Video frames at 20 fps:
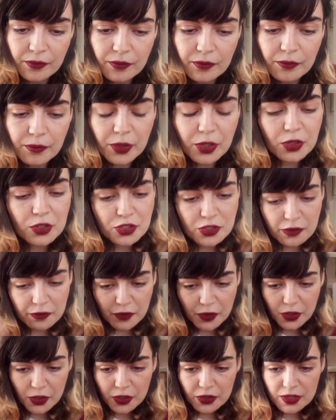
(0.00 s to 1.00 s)
Because you've
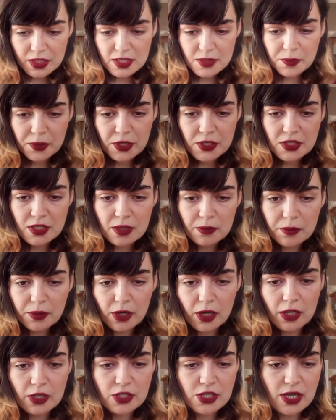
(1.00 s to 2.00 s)
heard this person
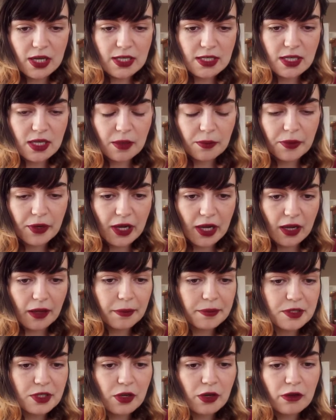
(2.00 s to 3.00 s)
apologizing
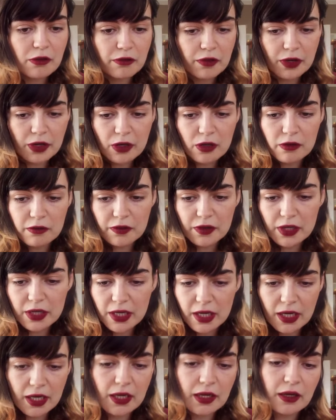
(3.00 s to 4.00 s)
perhaps over and over
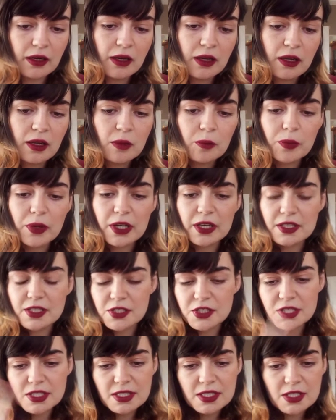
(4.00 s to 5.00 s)
again, but it's
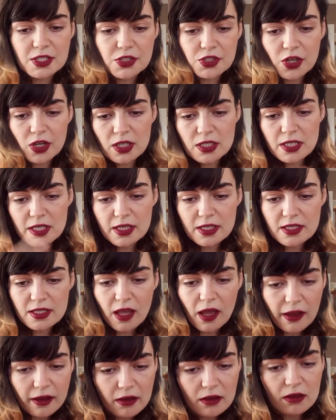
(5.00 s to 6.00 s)
just this toxic
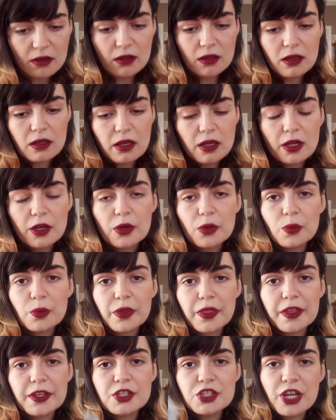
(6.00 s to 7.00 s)
cycle with
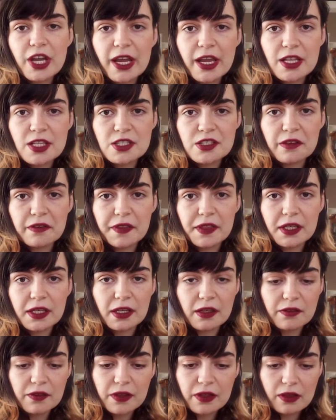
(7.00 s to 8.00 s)
the chains of the
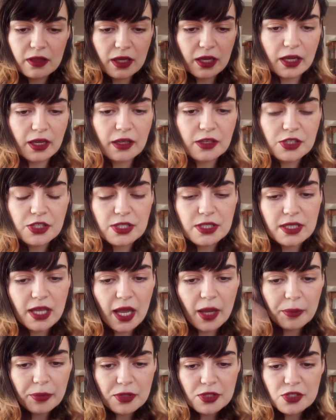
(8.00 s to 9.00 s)
devil there. It just
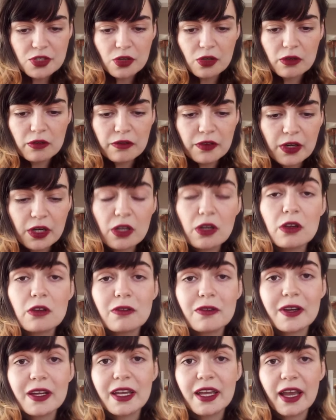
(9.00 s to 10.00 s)
happens over and over
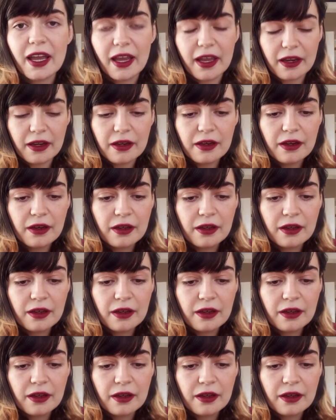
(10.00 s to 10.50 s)
again.